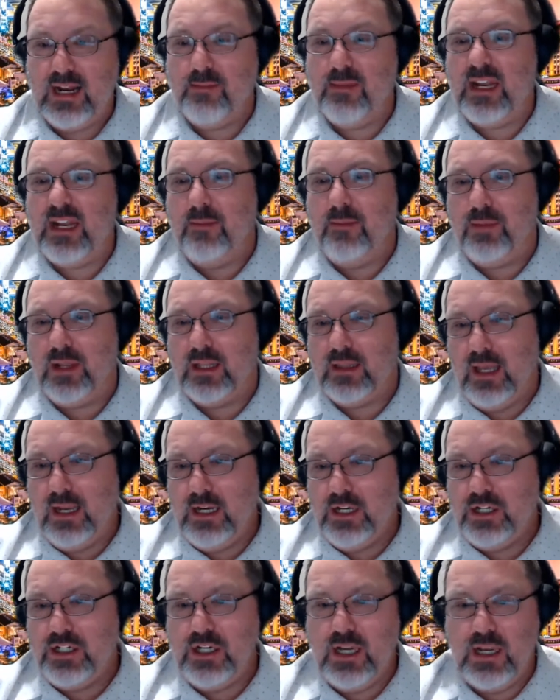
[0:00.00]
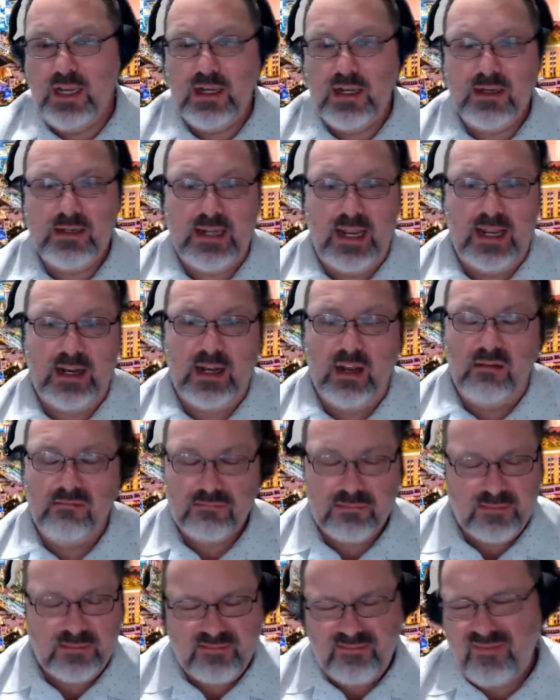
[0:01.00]
manipulation,
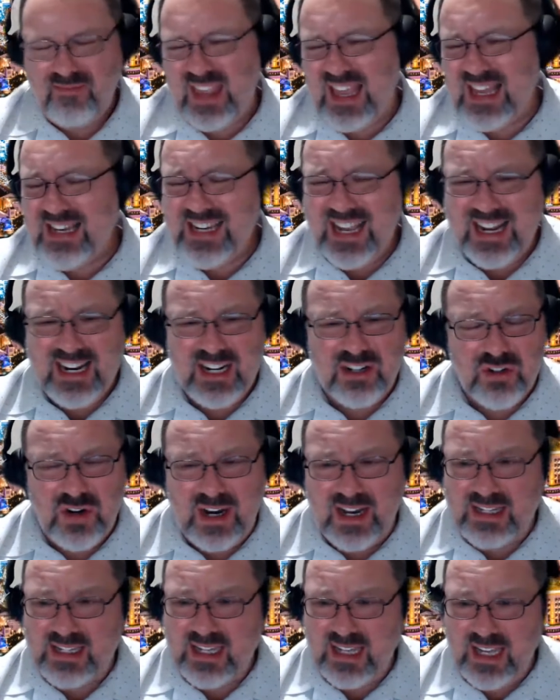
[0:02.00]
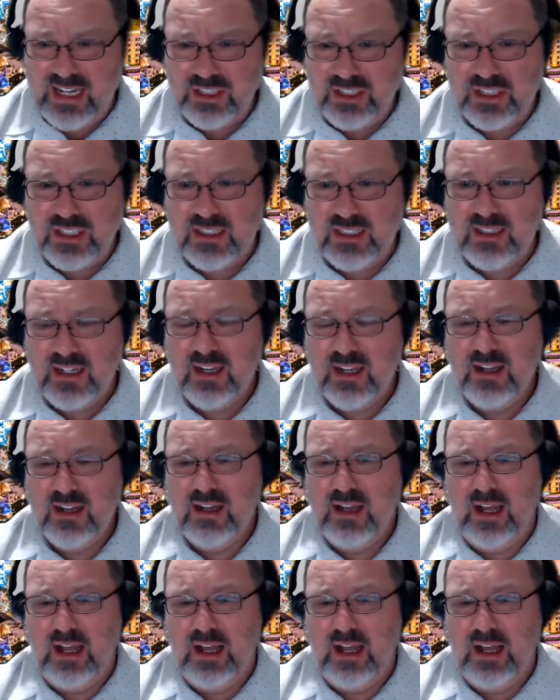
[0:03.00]
data translation.